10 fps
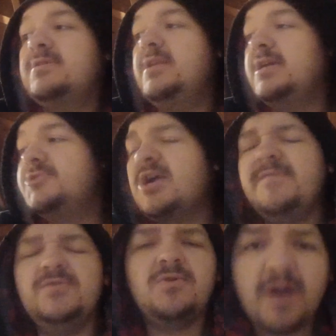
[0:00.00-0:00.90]
And it can
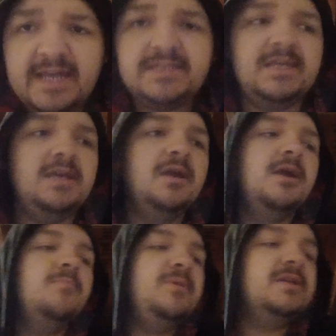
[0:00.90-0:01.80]
drive you crazy
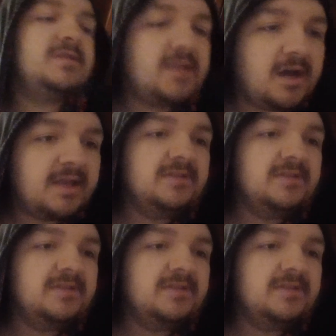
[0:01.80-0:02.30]
being stuck